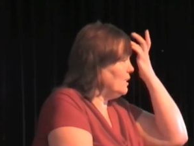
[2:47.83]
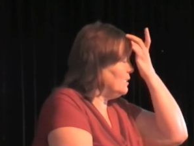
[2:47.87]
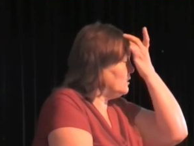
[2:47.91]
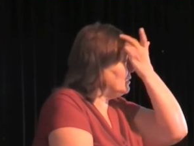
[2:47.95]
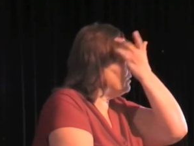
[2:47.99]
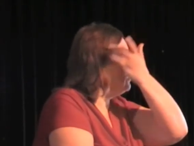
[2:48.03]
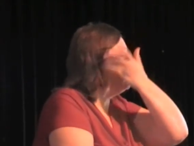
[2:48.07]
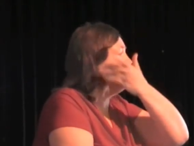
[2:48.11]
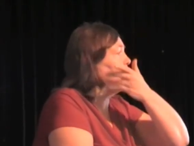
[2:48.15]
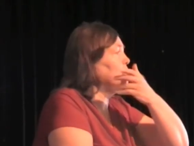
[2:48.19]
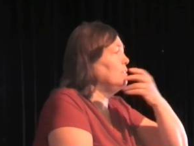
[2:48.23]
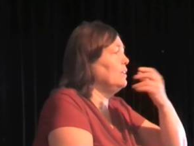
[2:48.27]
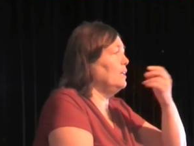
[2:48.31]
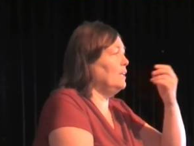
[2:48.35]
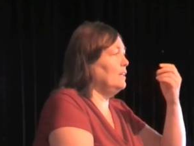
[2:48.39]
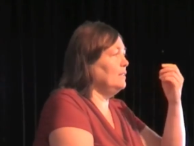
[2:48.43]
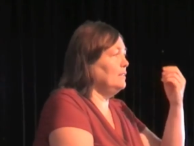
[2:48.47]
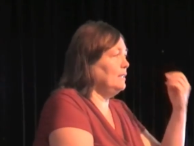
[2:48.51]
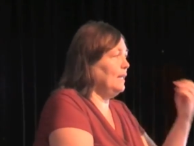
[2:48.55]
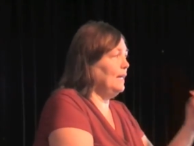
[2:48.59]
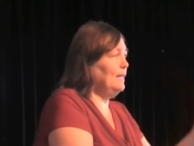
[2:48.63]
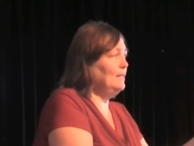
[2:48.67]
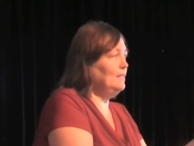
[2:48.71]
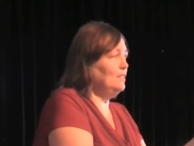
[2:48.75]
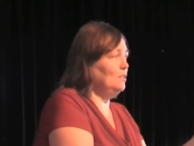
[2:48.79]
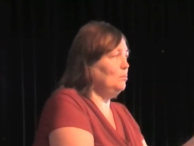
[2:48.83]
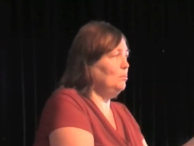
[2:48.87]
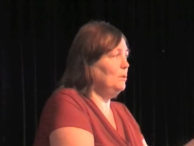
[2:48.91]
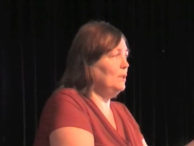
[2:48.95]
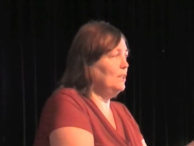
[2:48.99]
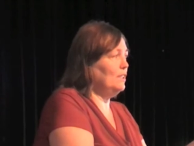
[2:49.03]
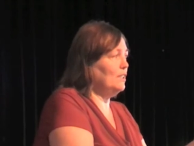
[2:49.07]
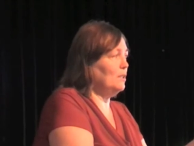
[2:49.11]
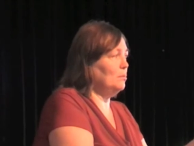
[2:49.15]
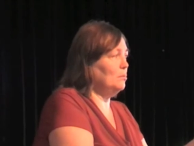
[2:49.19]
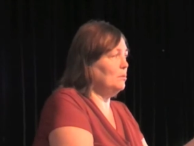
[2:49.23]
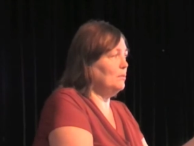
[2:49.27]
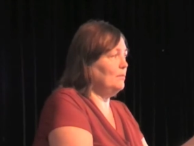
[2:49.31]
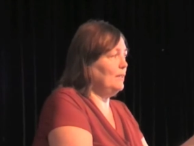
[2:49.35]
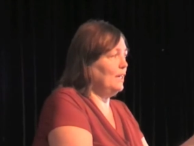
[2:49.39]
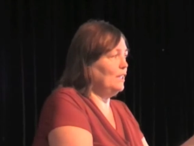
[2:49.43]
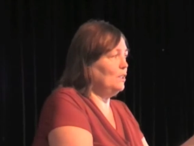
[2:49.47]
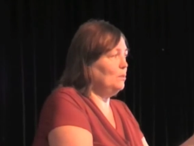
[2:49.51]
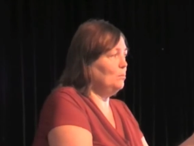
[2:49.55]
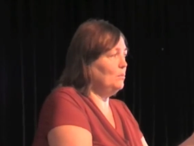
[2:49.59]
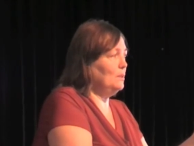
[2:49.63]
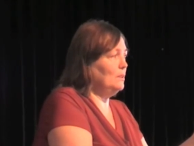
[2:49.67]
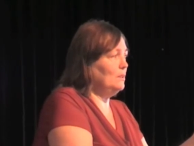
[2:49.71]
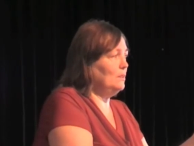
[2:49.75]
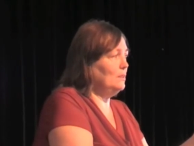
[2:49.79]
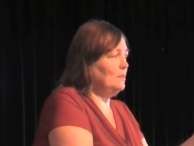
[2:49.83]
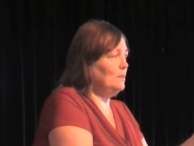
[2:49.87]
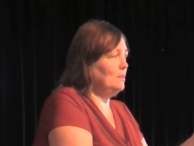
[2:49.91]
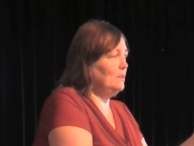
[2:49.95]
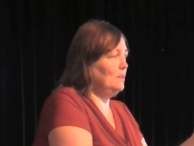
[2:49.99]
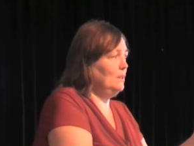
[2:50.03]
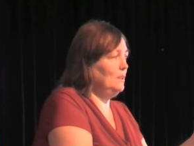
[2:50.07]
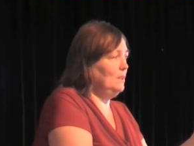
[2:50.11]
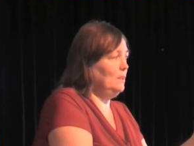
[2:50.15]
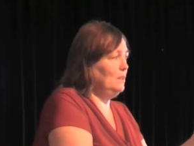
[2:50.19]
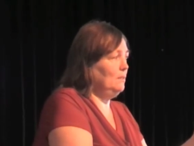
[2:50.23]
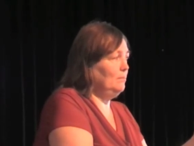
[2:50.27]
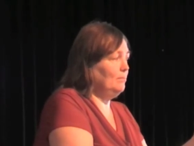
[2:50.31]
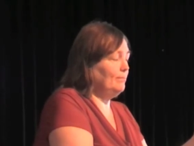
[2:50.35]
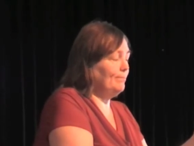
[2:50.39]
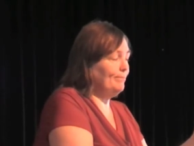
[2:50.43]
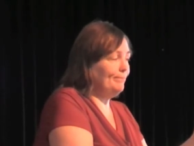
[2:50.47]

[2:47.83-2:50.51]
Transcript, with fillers: So, uh, 90 milligrams of vitamin C,